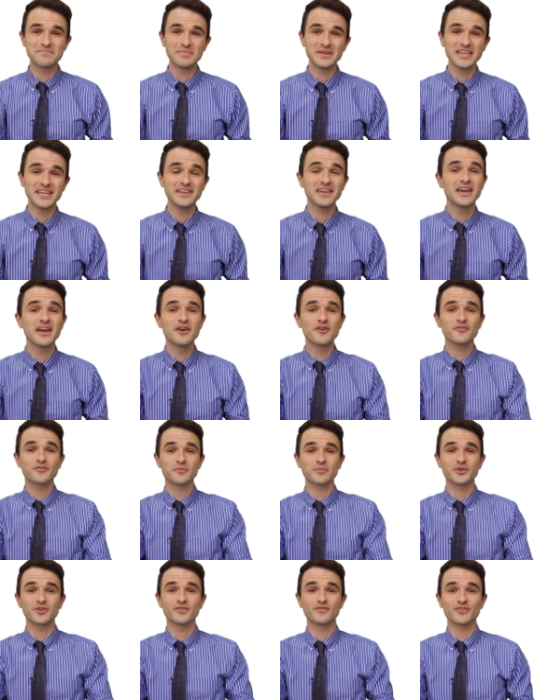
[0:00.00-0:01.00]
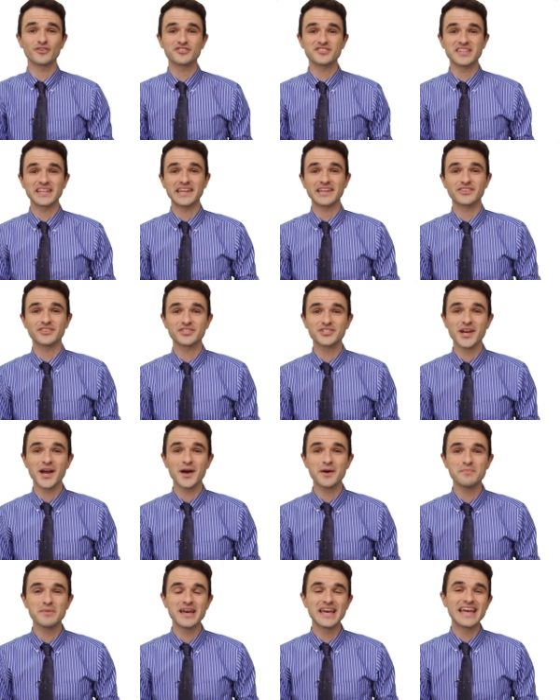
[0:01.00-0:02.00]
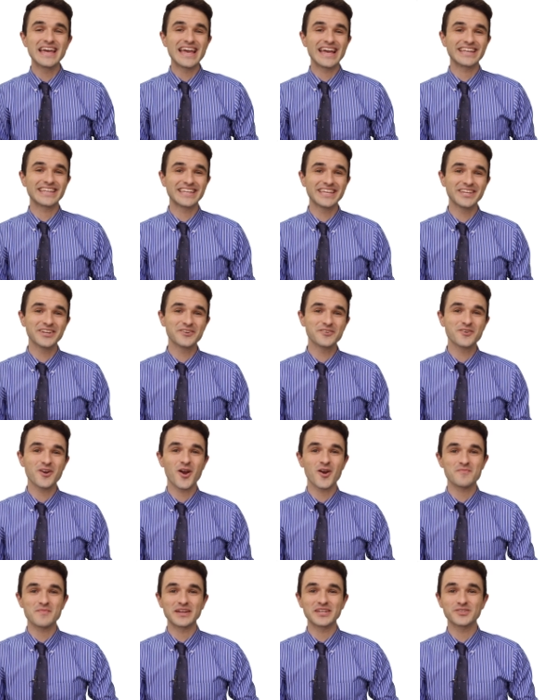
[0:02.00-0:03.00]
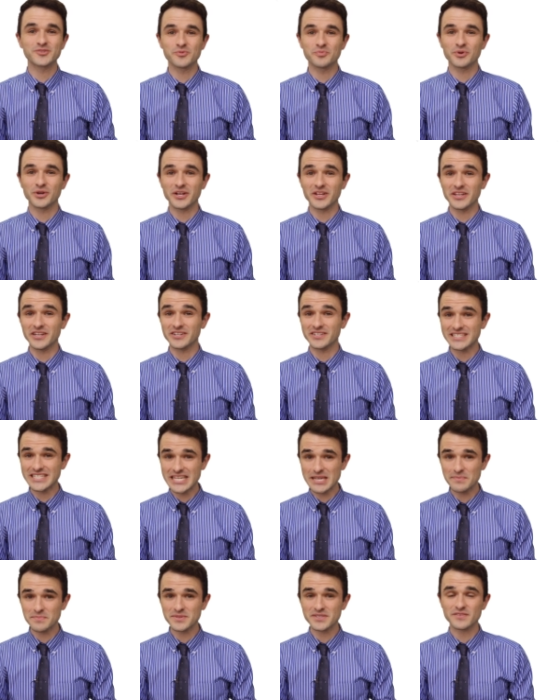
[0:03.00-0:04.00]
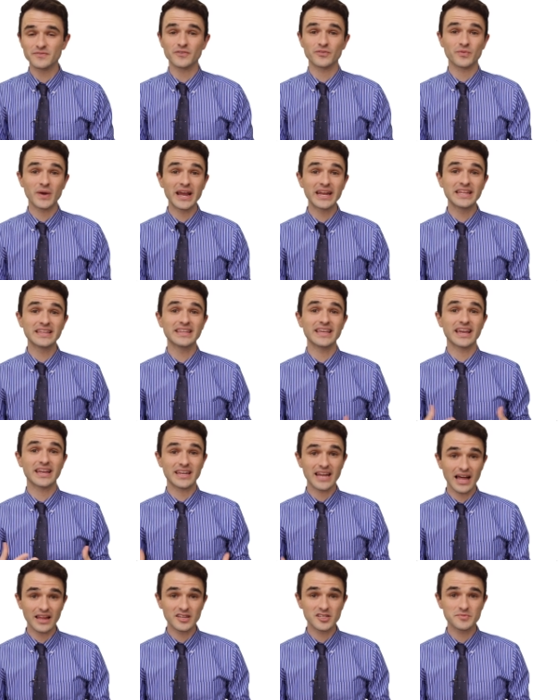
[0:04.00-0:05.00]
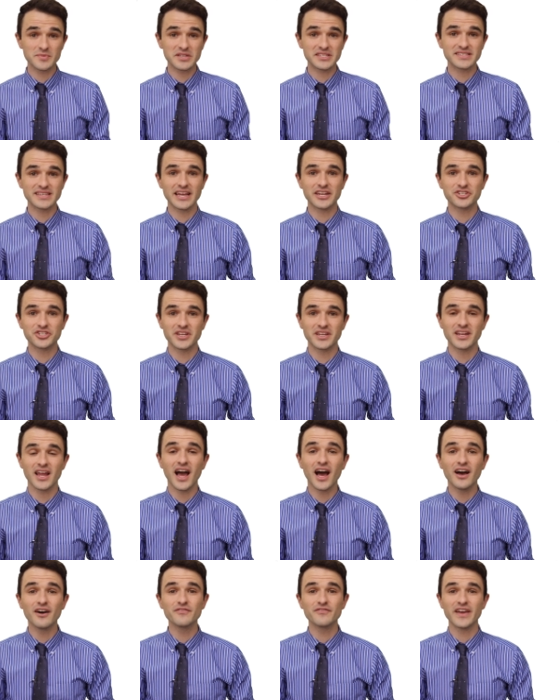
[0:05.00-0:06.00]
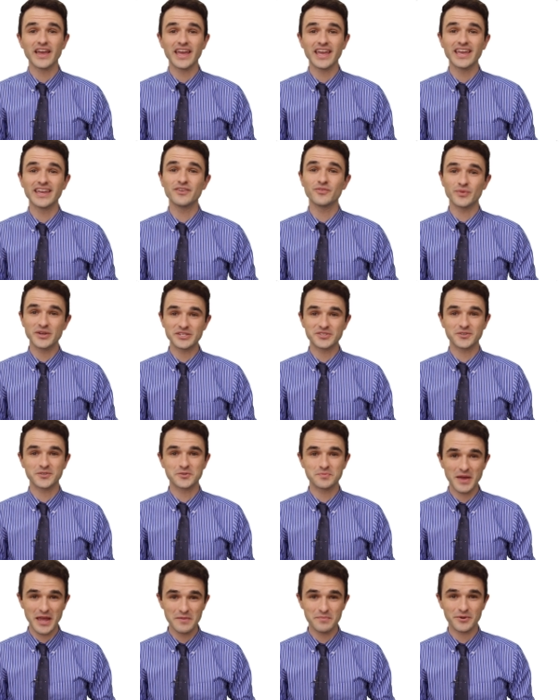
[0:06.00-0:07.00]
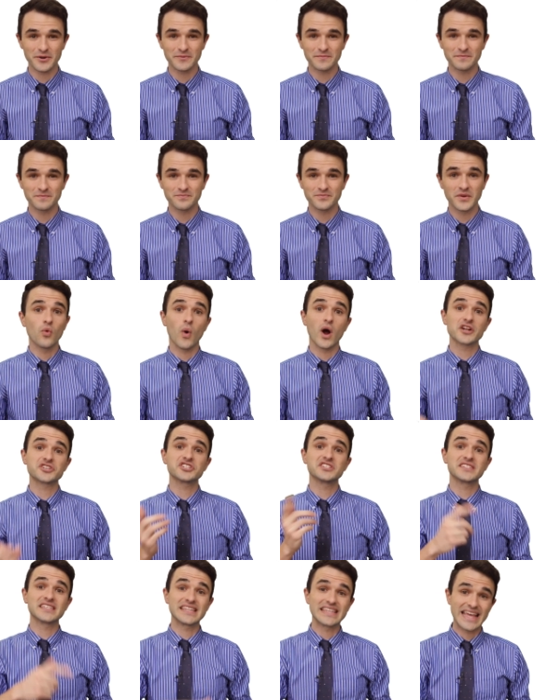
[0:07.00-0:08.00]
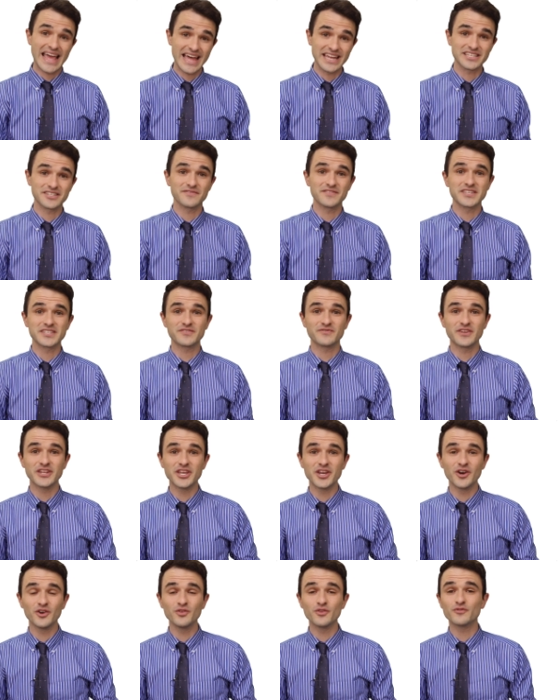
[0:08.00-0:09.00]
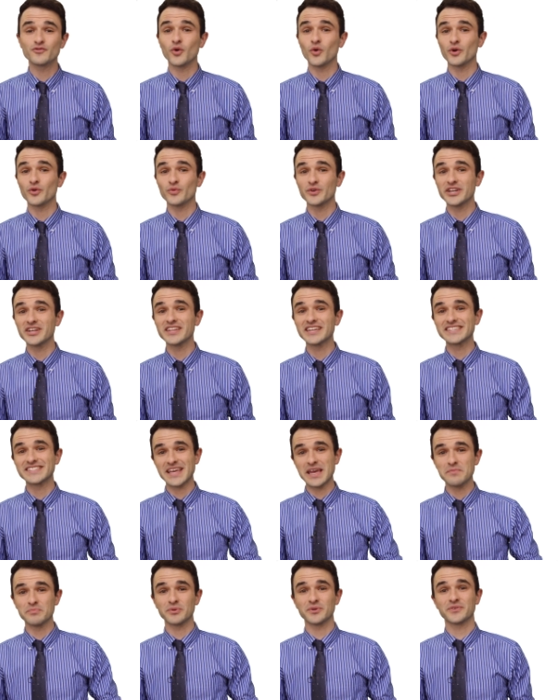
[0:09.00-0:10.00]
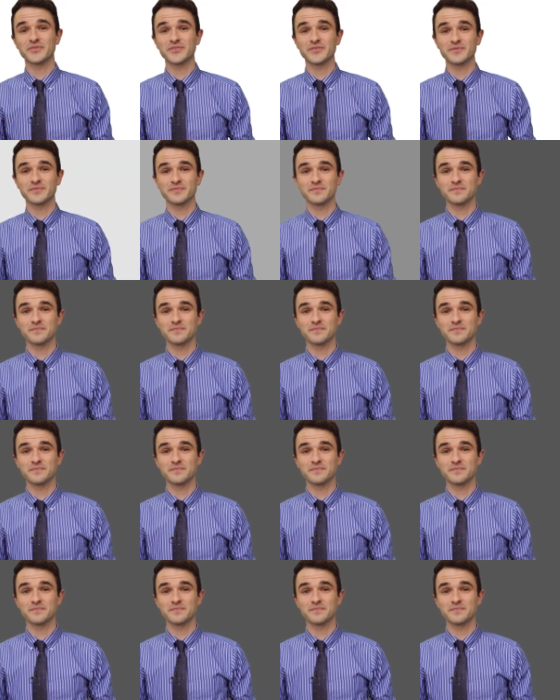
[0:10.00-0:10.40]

P. from the University English Hub, and here are my super clear tips for writing the acknowledgments section of a research paper. Watch until the end of this video for real examples.